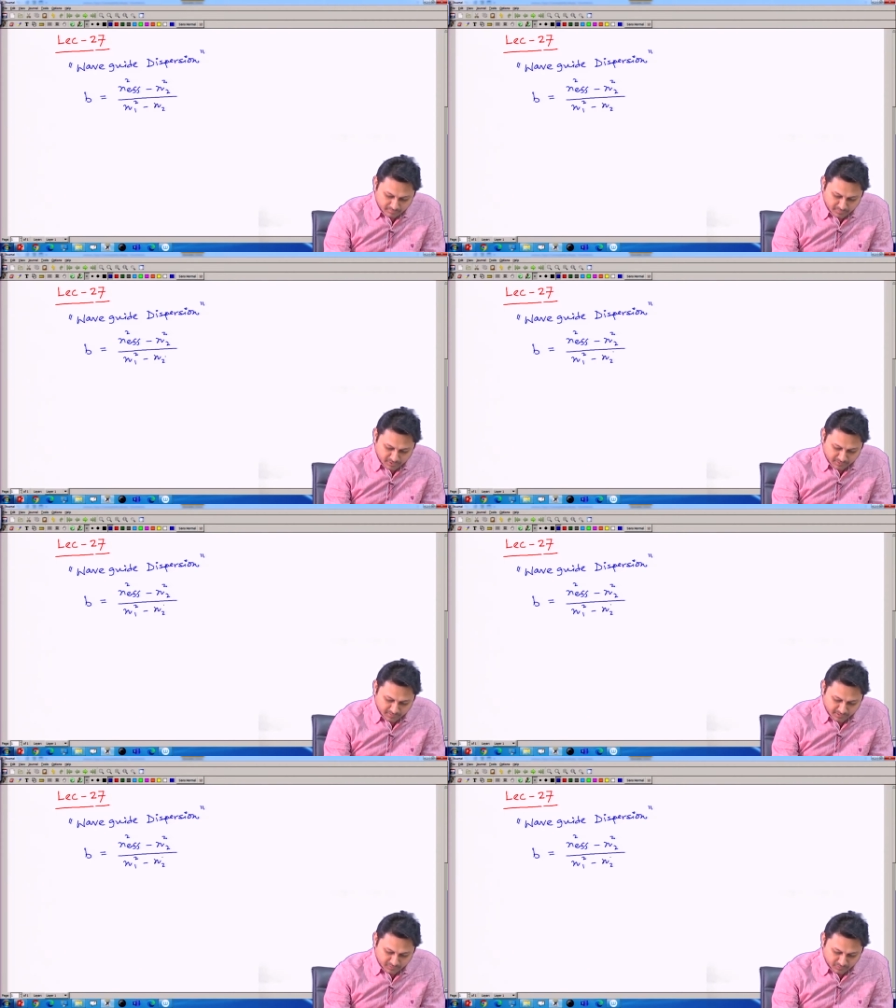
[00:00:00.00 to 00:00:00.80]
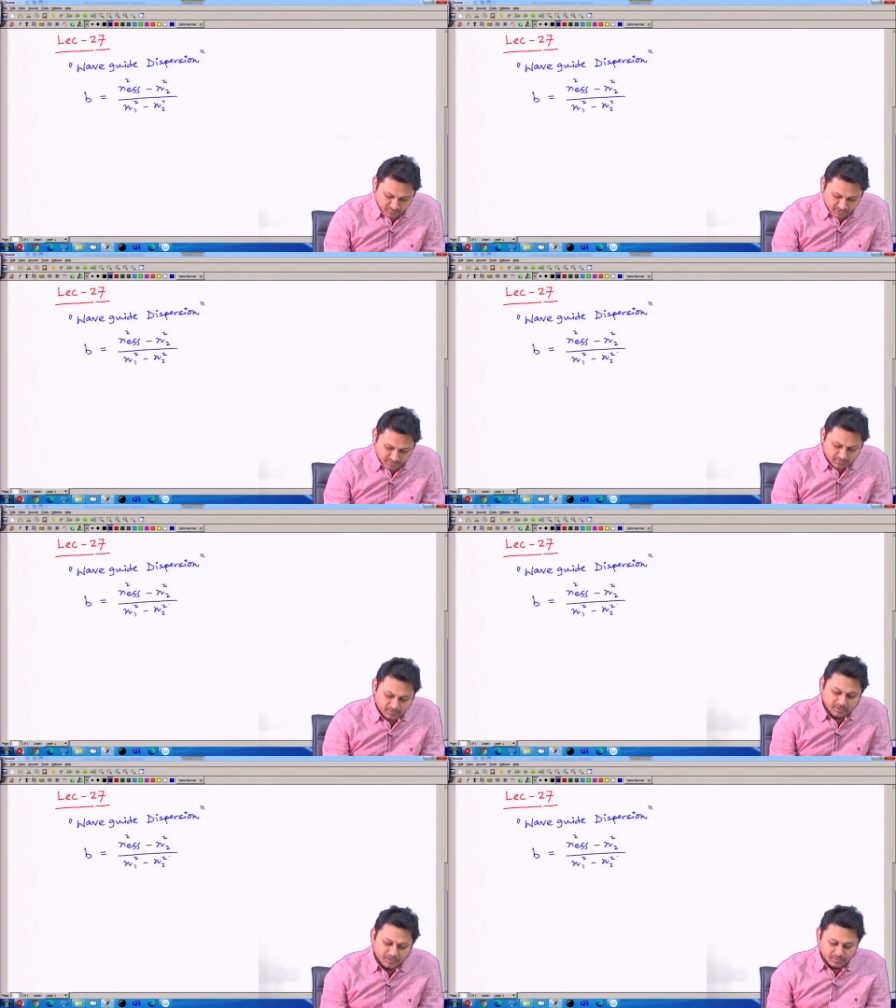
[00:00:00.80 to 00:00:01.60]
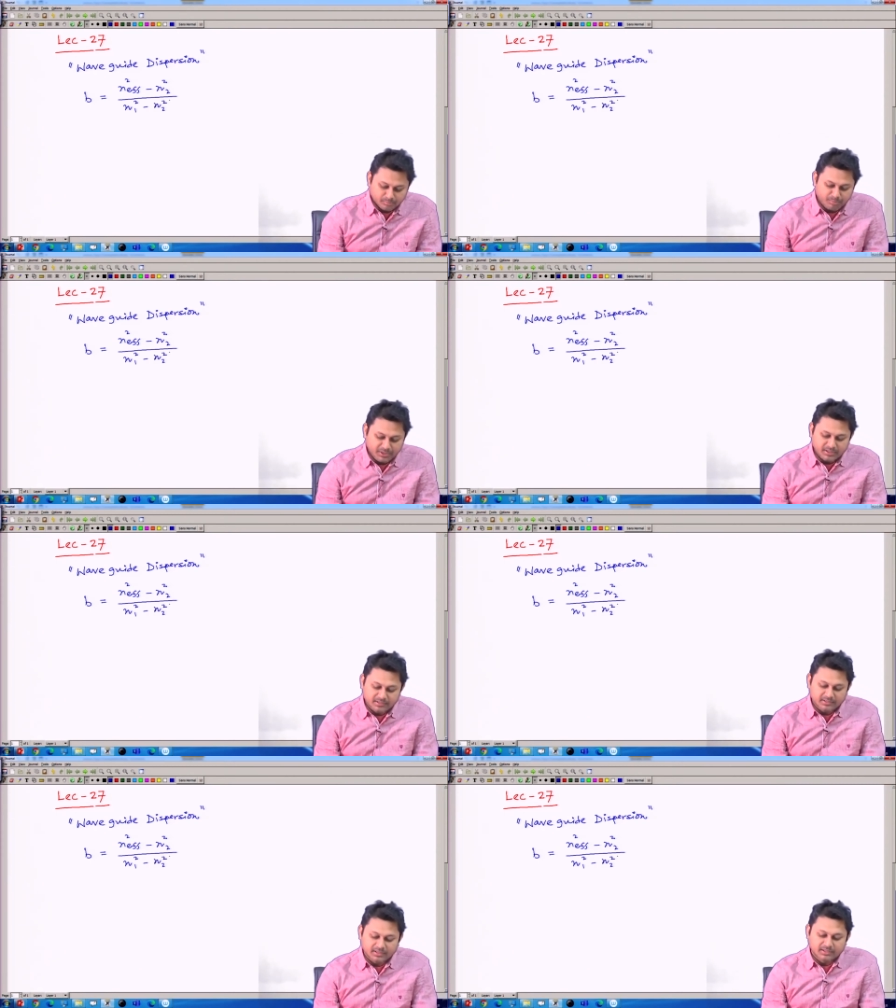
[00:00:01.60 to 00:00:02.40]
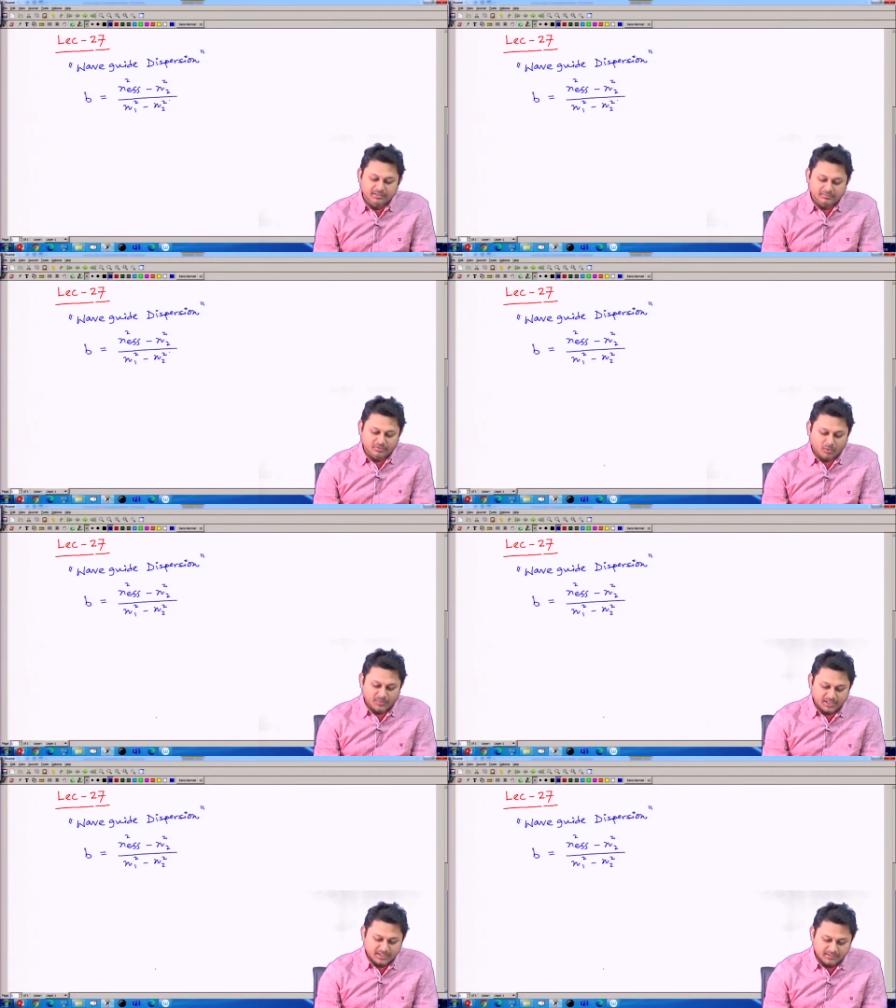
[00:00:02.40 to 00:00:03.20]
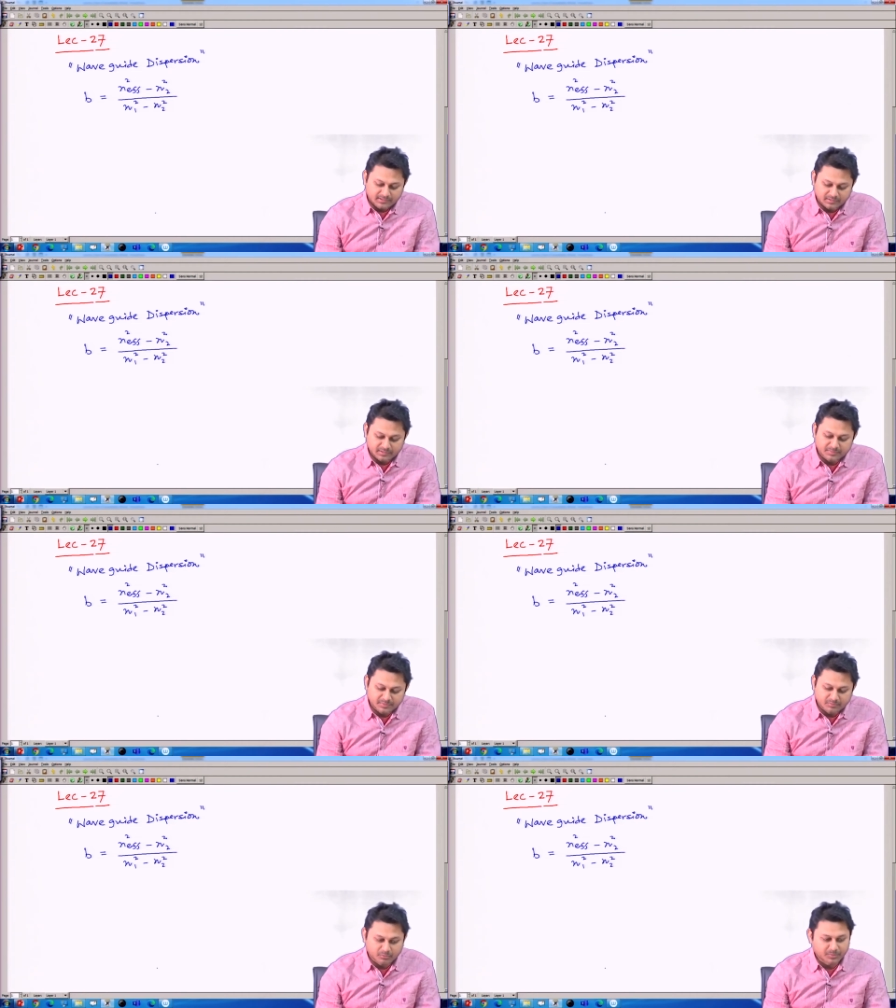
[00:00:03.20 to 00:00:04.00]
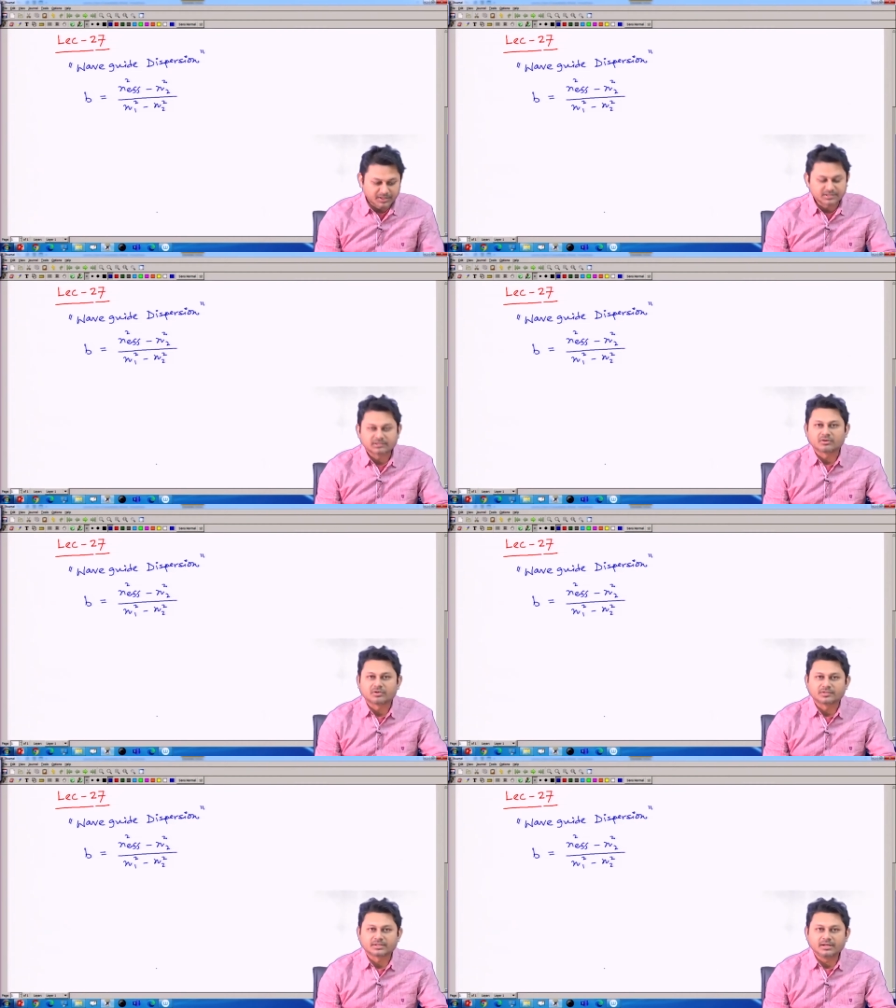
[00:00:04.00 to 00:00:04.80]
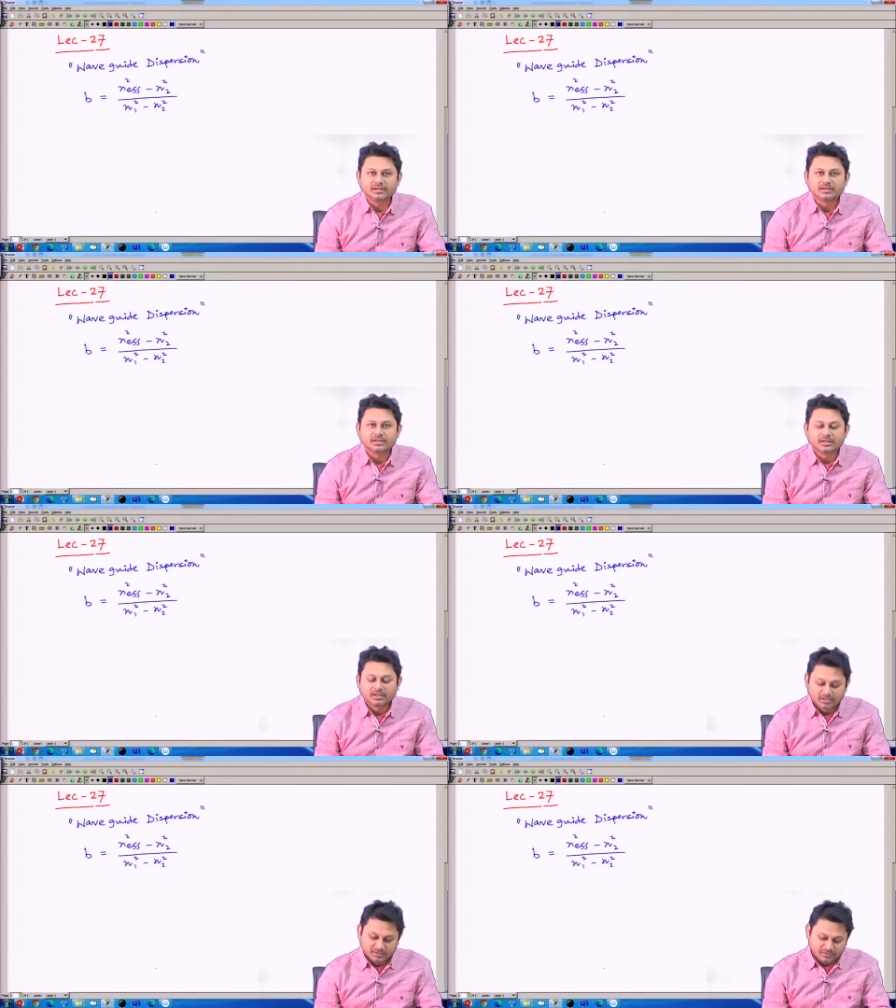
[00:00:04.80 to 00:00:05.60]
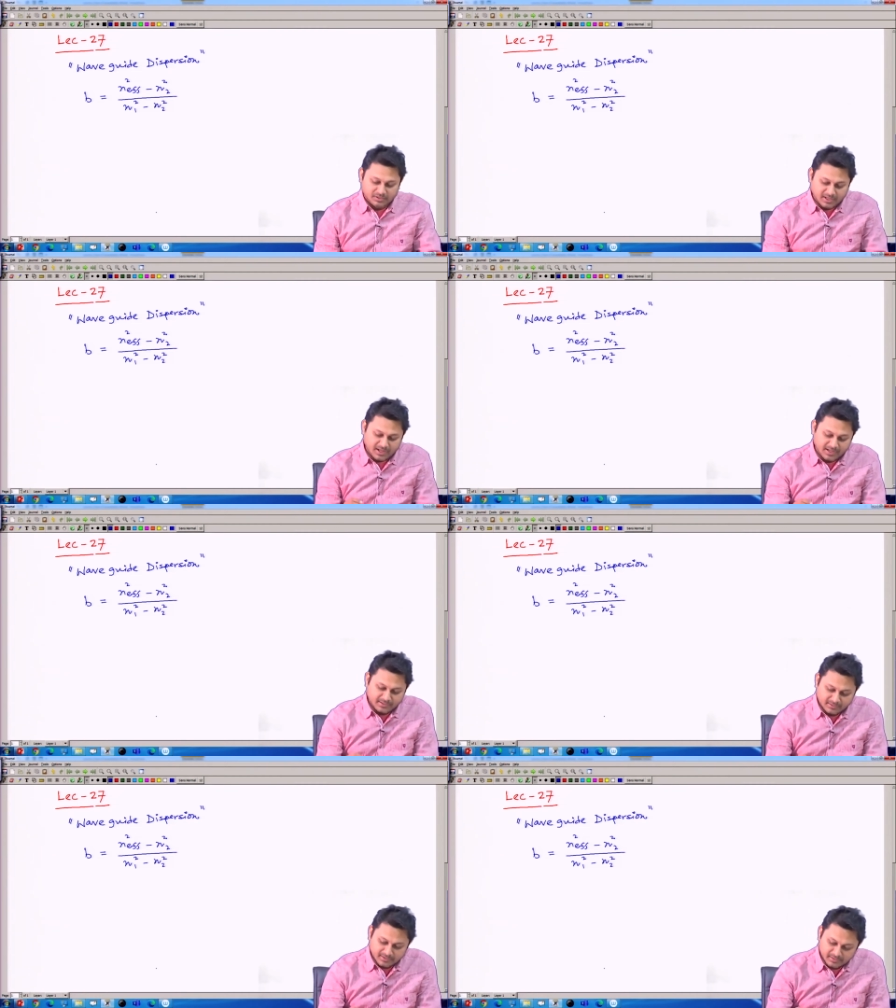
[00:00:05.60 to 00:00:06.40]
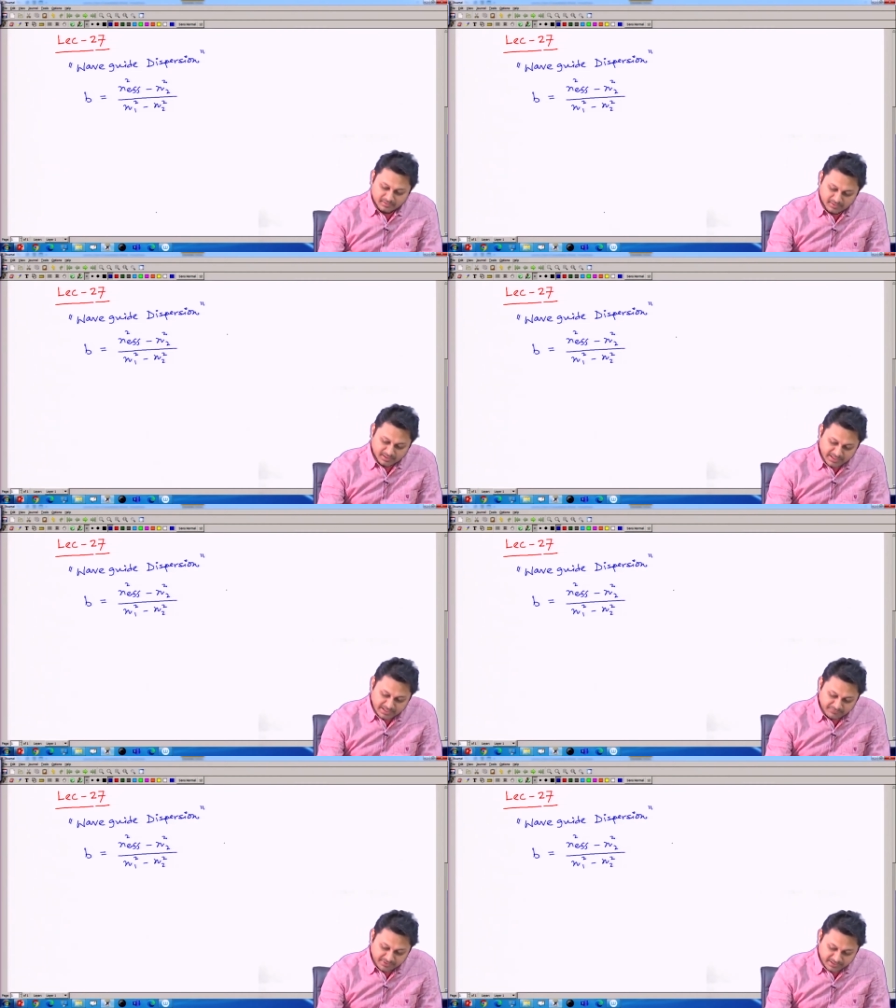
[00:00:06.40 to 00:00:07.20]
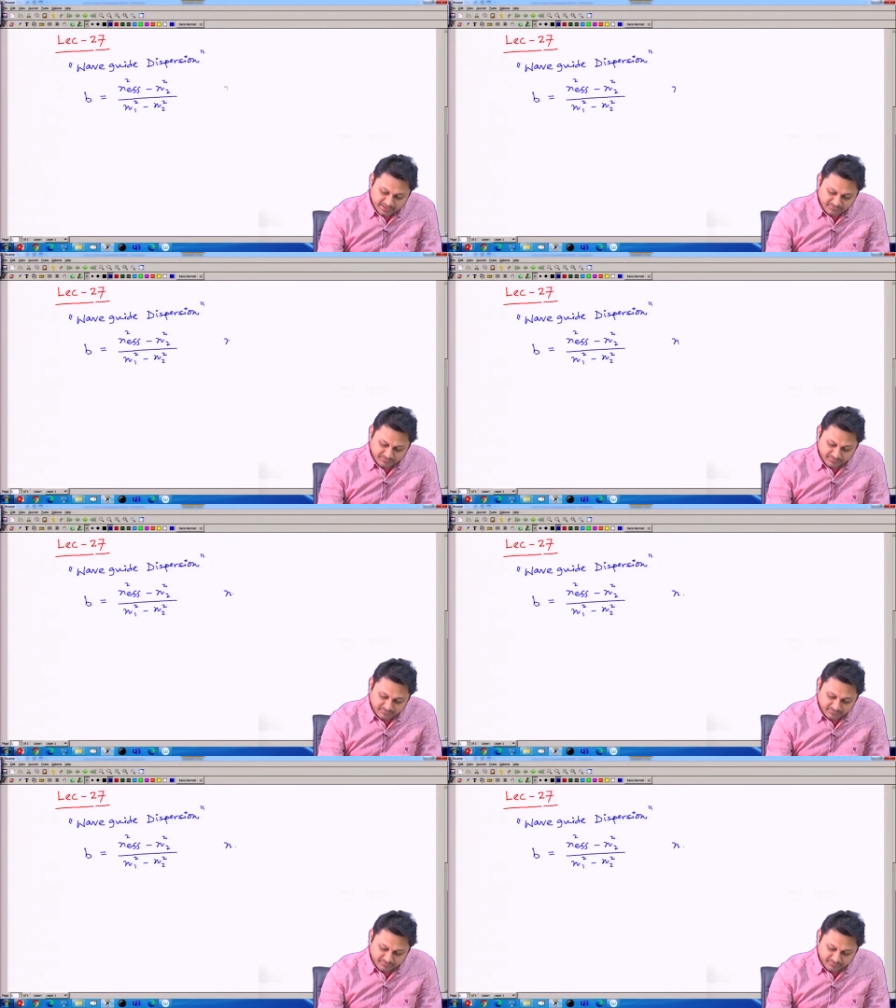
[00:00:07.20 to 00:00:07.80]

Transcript: minus n2 square. B is a normalized propagation constant and n effective